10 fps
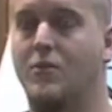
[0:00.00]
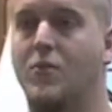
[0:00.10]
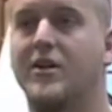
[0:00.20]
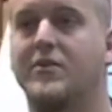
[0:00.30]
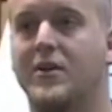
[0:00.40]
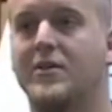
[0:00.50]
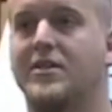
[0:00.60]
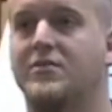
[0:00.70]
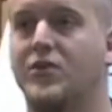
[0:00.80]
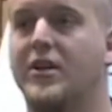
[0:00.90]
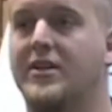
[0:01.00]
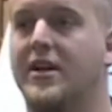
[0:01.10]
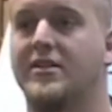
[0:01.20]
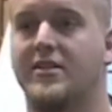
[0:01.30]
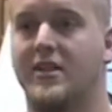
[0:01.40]
what this really
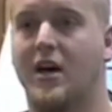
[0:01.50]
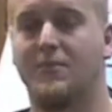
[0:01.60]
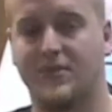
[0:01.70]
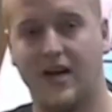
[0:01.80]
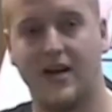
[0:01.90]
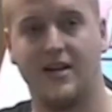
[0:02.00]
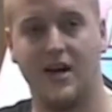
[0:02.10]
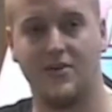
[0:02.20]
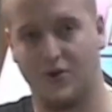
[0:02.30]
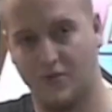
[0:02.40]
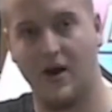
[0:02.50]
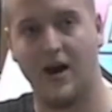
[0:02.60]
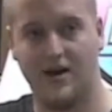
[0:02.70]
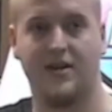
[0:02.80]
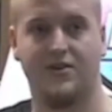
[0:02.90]
does is it helps tie together your
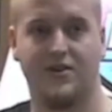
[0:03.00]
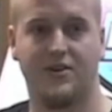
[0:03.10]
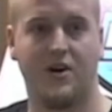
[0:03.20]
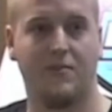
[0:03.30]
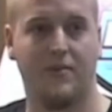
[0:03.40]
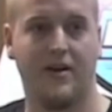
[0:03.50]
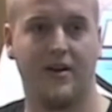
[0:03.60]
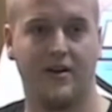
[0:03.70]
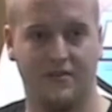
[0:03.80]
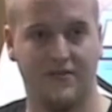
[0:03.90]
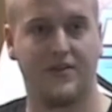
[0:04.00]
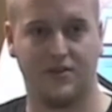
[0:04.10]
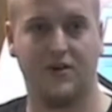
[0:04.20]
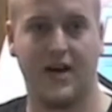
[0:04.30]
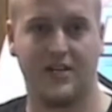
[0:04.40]
mind and your guitar playing and the
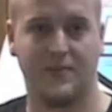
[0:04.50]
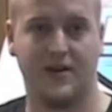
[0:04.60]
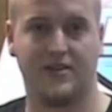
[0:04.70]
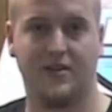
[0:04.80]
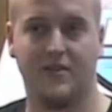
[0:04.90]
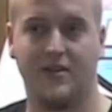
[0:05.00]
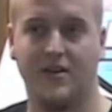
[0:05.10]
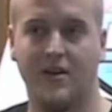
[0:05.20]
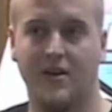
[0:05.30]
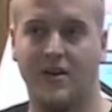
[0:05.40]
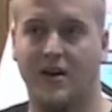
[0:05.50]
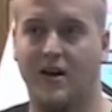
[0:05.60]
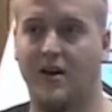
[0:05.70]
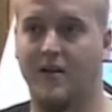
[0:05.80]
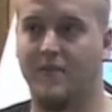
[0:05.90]
physical aspects of it.
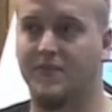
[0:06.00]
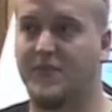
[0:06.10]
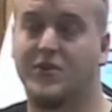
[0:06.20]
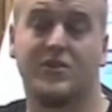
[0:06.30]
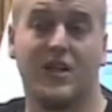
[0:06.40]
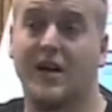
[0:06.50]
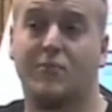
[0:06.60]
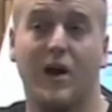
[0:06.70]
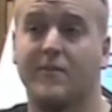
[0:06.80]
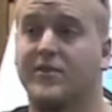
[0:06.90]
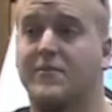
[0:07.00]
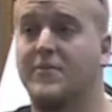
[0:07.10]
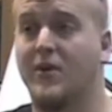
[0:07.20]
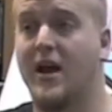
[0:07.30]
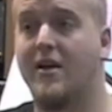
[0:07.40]
There's a lot of problems that
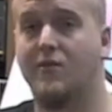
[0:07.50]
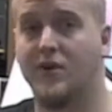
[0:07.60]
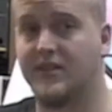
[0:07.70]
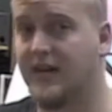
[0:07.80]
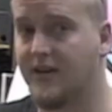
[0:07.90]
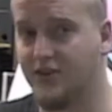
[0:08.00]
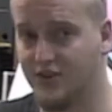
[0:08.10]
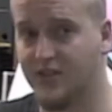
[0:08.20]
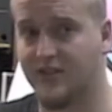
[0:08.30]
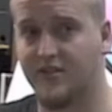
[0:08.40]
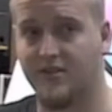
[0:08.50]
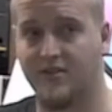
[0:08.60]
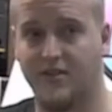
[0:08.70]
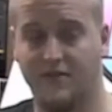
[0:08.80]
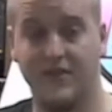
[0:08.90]
people have where it's not just
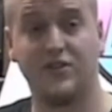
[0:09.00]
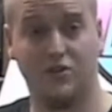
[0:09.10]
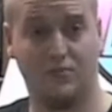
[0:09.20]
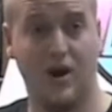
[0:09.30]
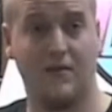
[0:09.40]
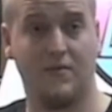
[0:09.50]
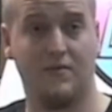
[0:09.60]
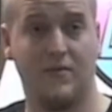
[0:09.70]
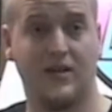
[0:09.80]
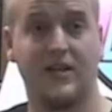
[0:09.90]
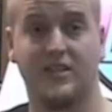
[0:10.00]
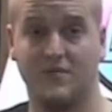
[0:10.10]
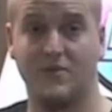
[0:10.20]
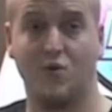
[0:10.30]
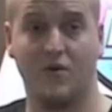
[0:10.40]
a physical problem. It tends to
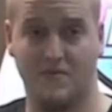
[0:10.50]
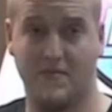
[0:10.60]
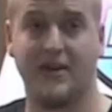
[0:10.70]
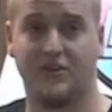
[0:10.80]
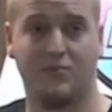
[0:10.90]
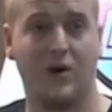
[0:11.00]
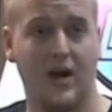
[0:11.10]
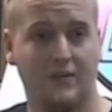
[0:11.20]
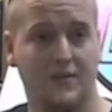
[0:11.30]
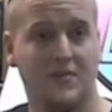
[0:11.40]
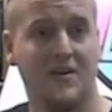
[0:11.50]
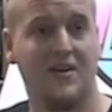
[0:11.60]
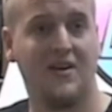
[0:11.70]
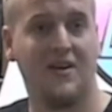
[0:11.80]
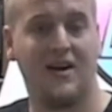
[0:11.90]
be more of a mental problem,
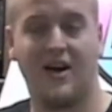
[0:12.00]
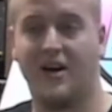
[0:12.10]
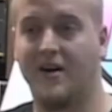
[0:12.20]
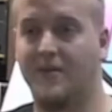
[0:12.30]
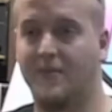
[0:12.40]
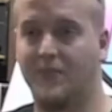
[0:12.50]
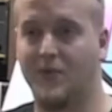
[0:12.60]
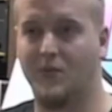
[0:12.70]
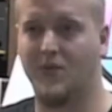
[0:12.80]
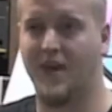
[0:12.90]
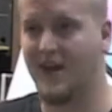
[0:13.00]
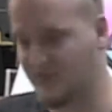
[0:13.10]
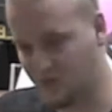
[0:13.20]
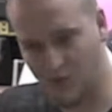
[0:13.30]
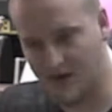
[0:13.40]
where they have
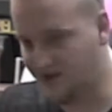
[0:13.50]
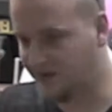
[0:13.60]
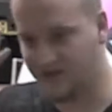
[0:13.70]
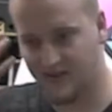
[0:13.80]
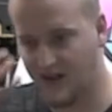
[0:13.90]
this weird